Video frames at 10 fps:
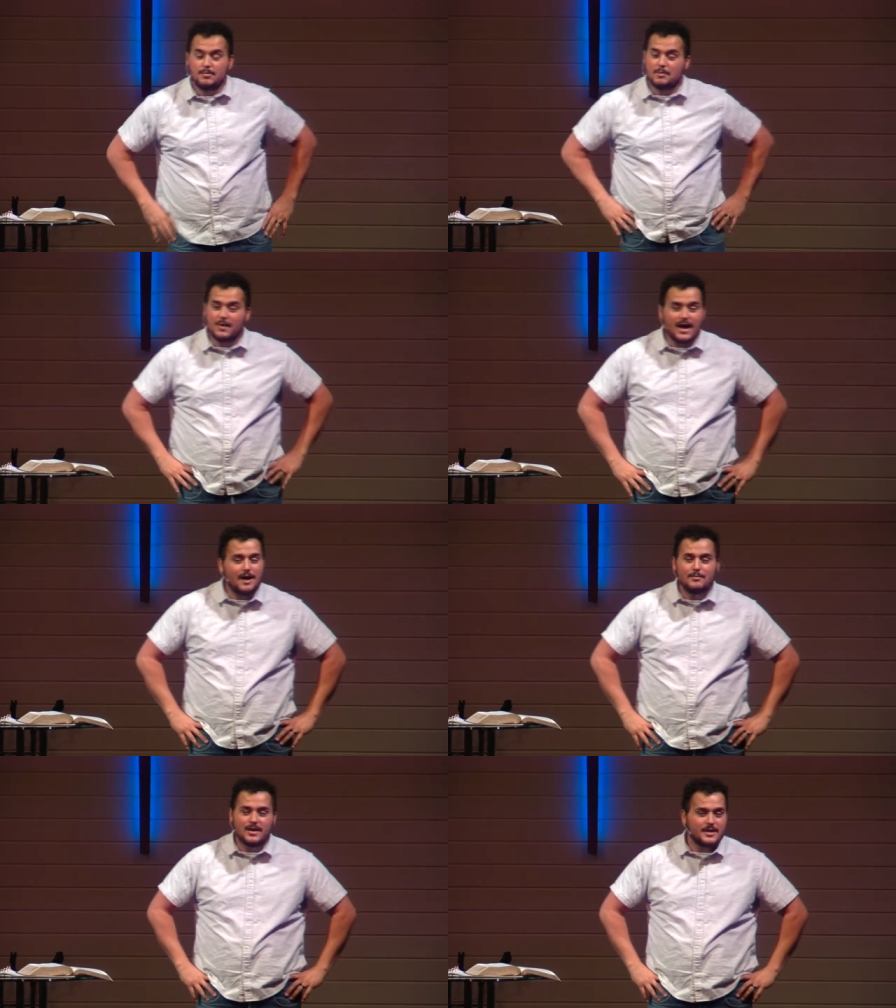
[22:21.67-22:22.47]
but
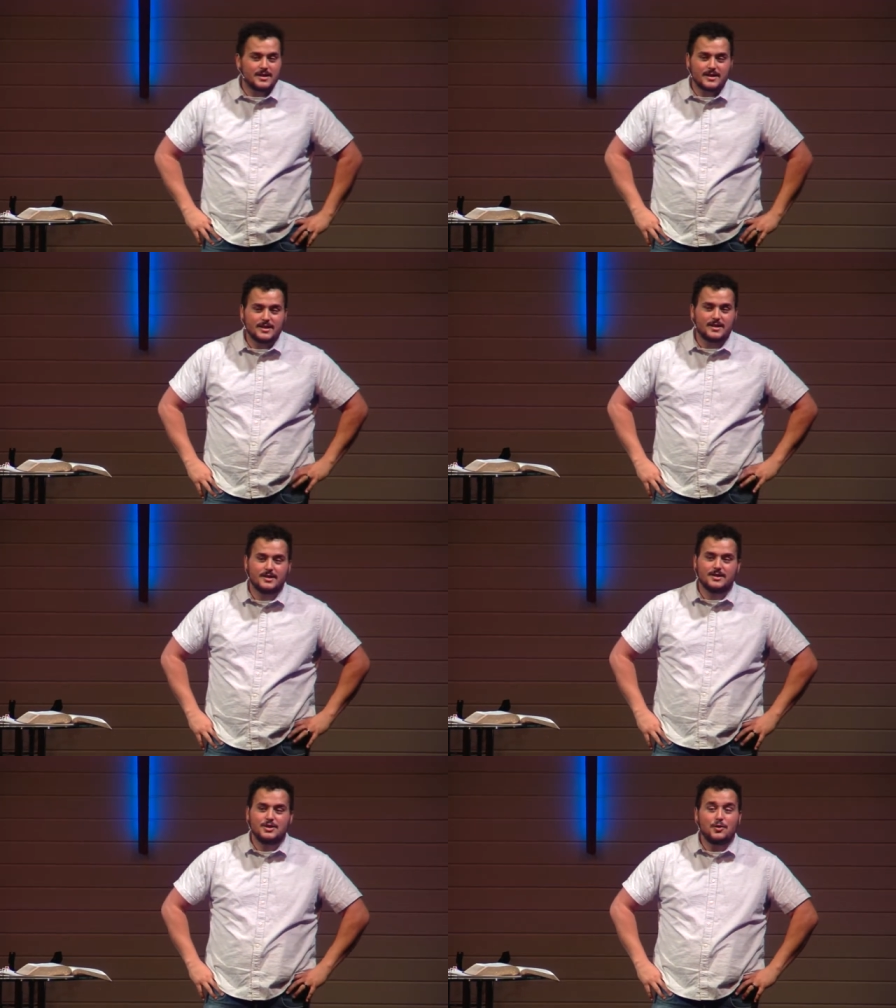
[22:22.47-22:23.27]
mom, like,
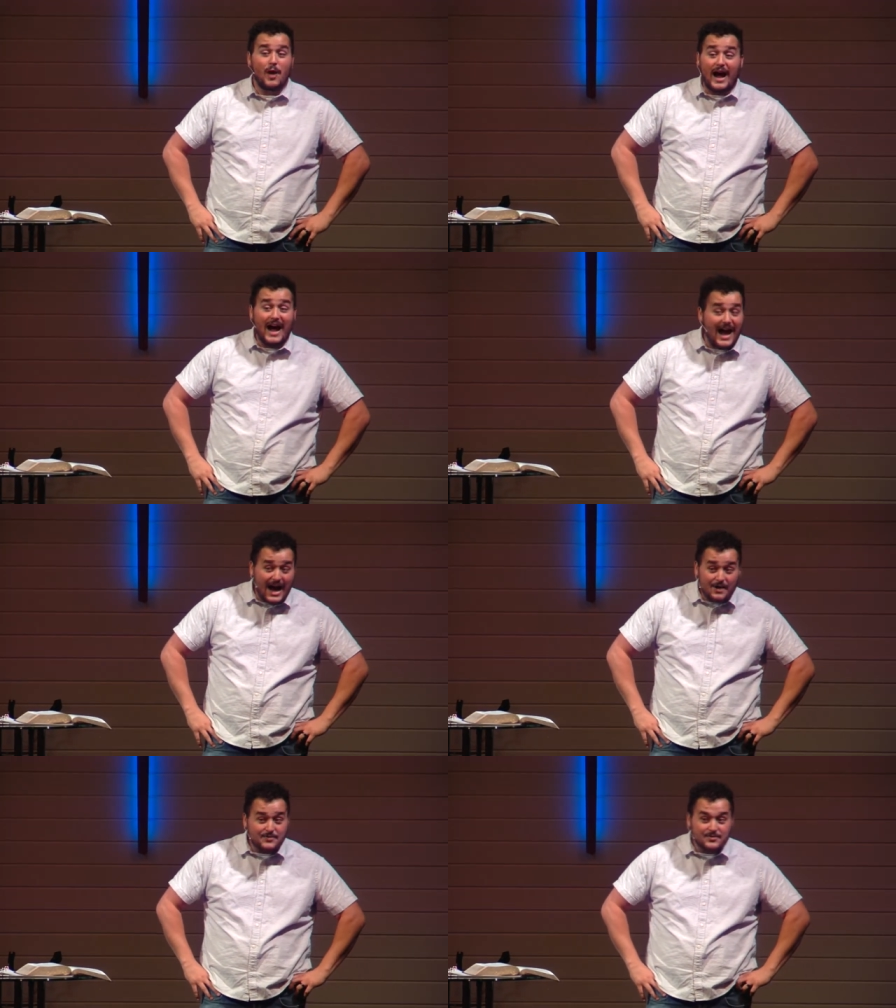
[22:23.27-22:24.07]
you don't
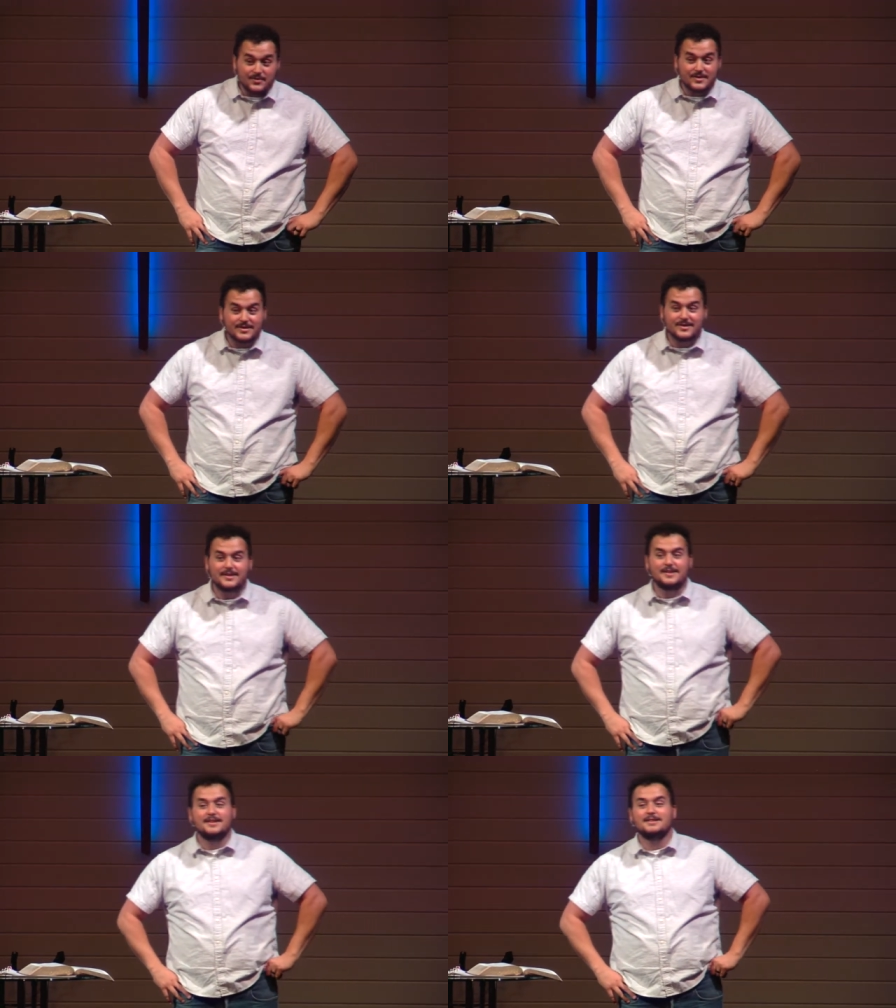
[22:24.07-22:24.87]
have
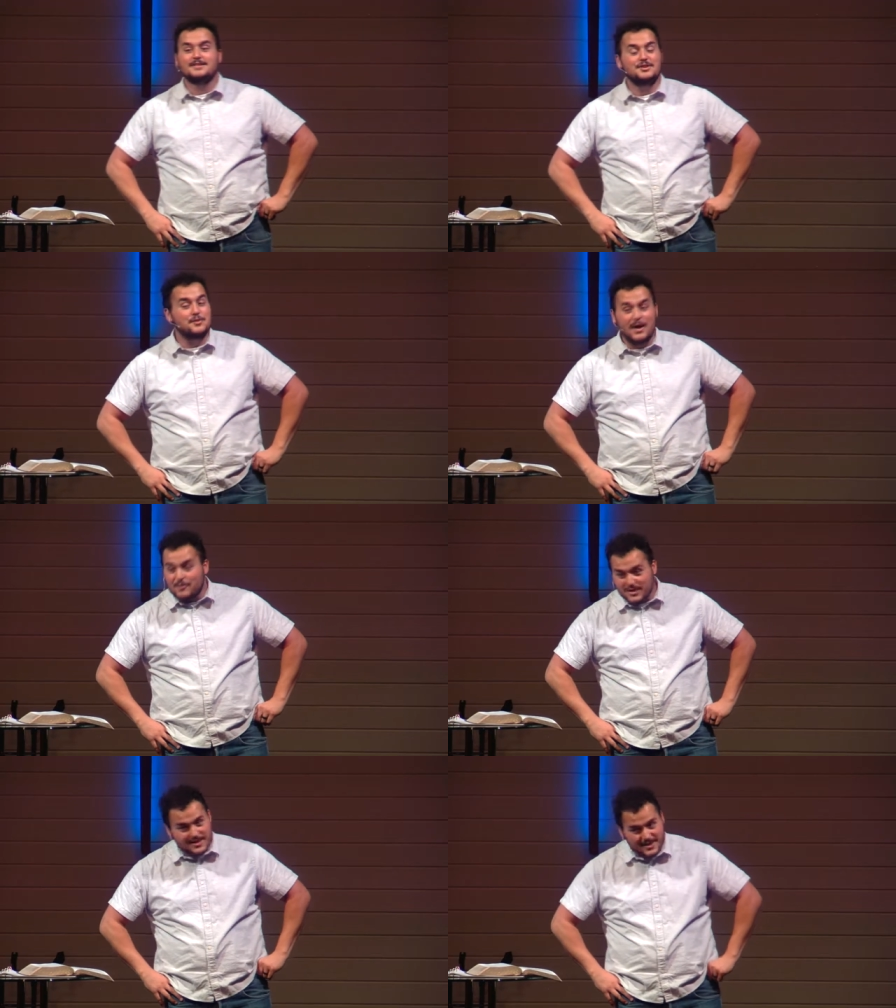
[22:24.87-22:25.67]
to do
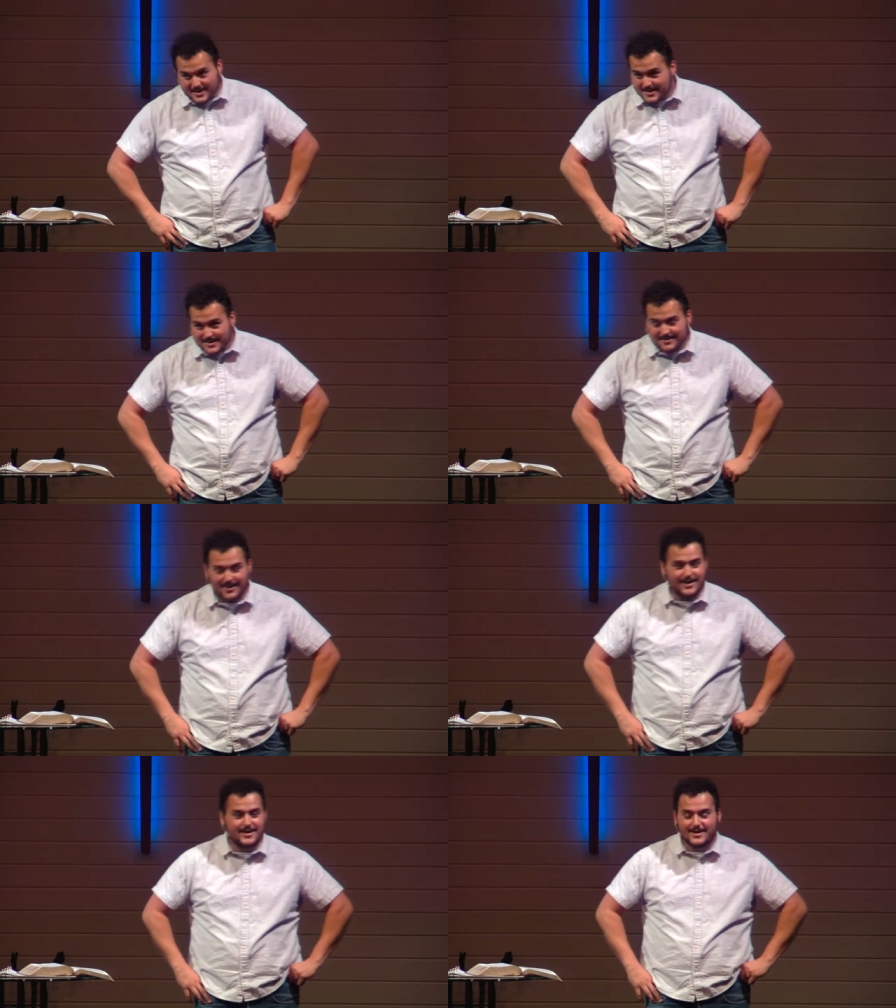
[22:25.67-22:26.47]
everything,
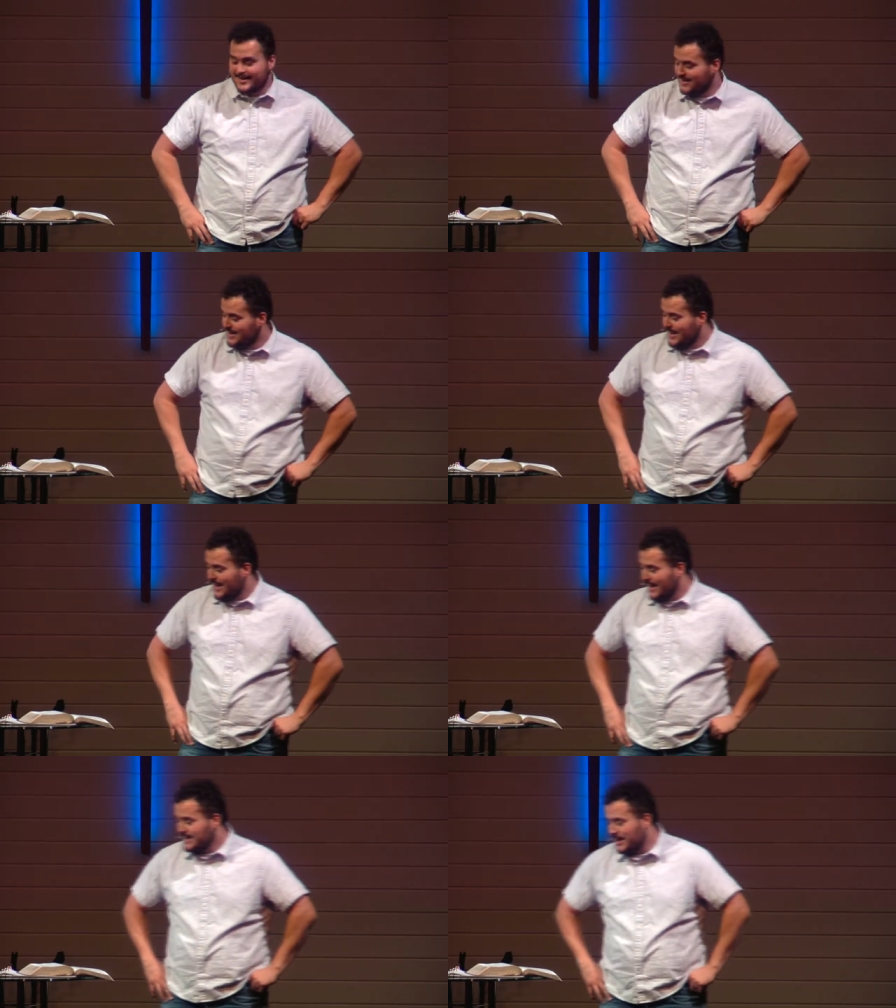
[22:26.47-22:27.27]
right?
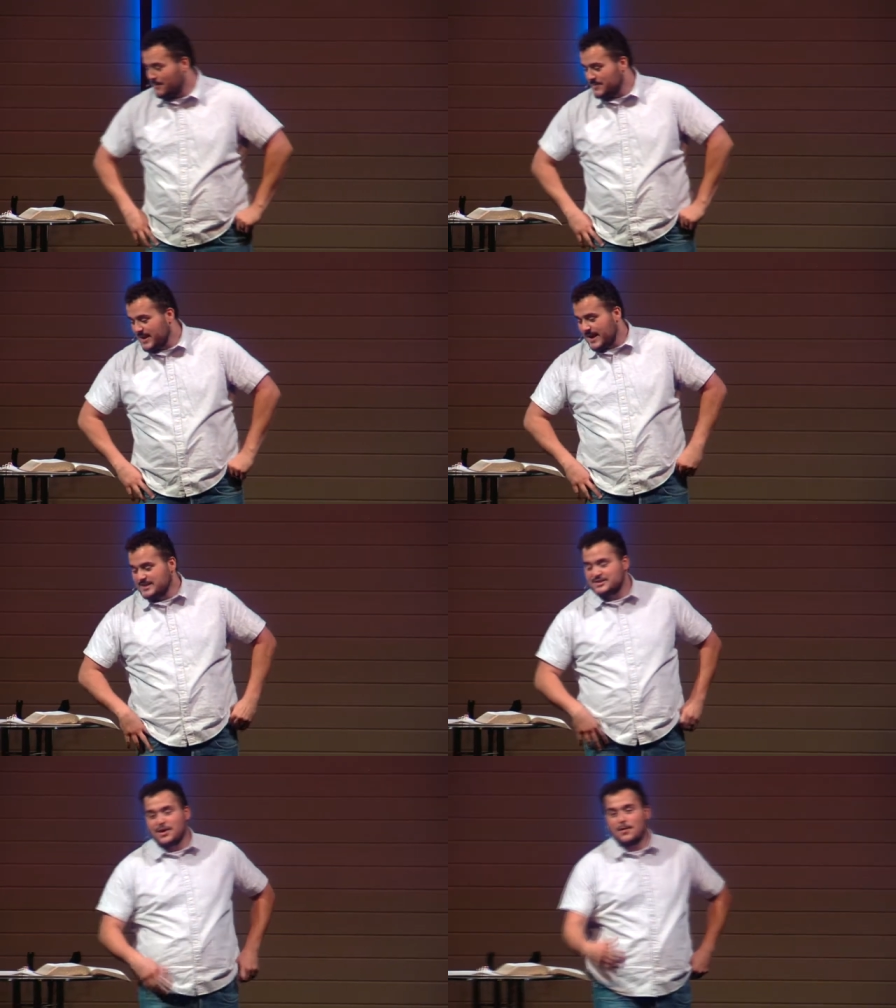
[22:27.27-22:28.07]
And, um,
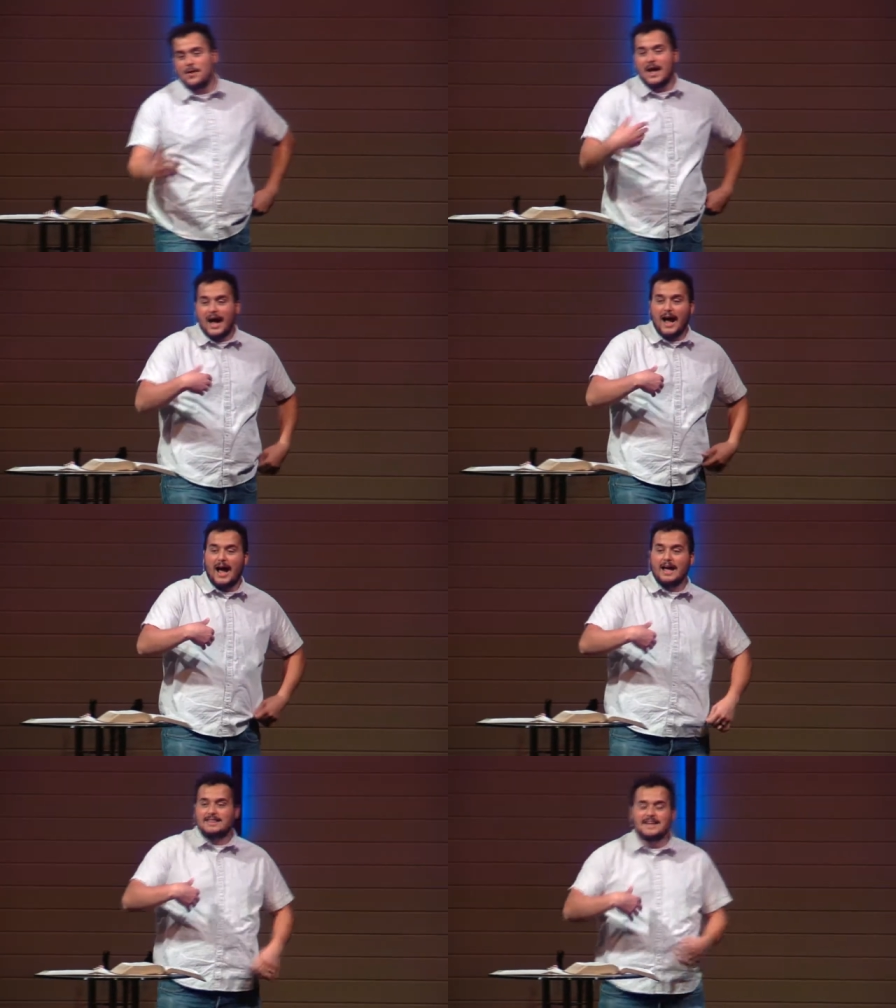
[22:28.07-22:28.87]
and so
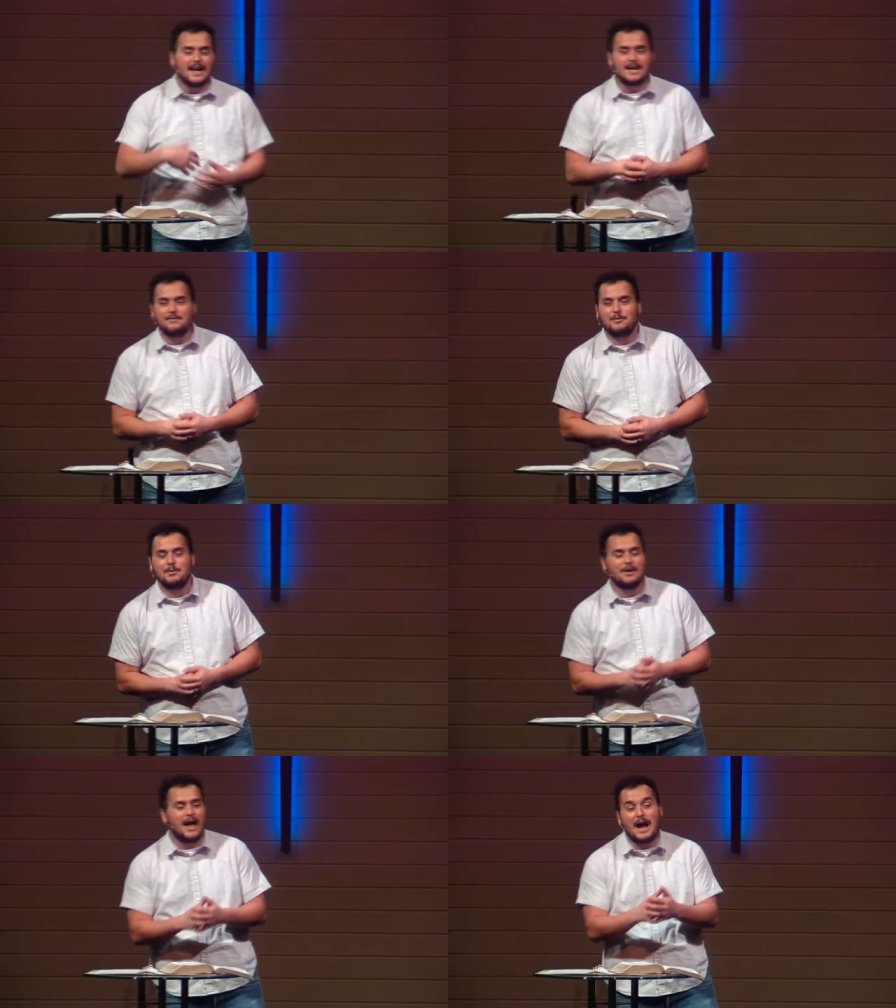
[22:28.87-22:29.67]
I, I, think I get it from
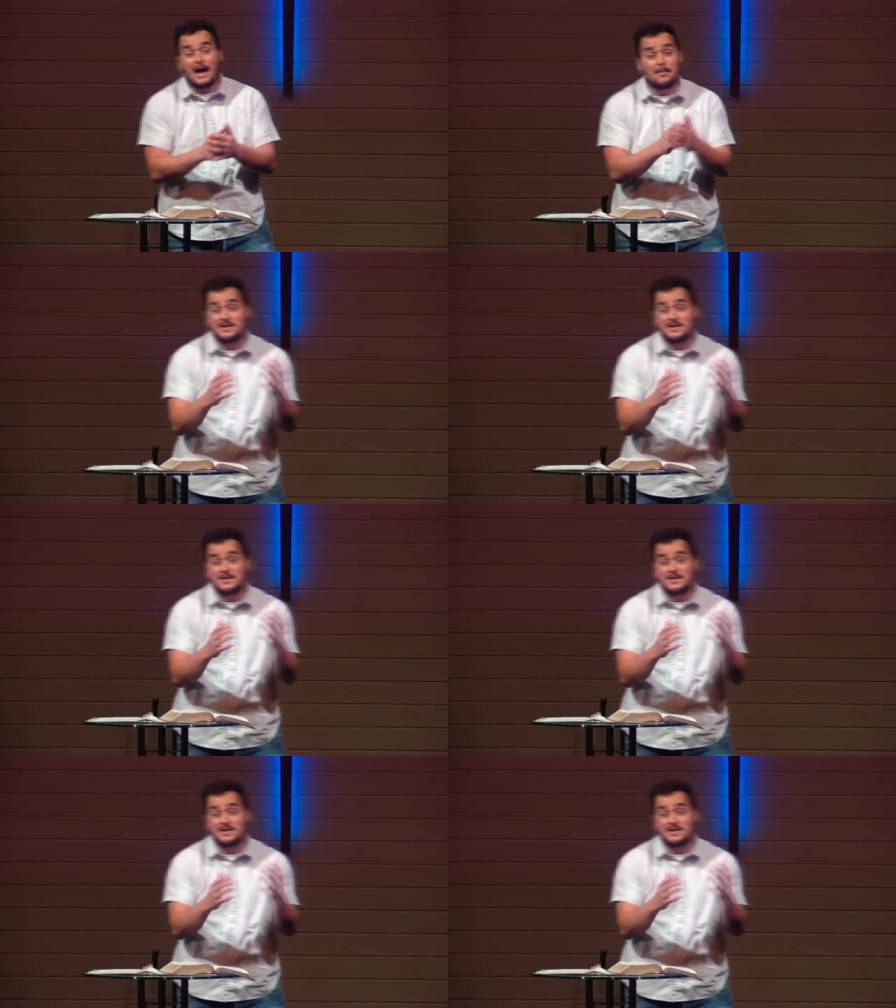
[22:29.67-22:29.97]
her. I,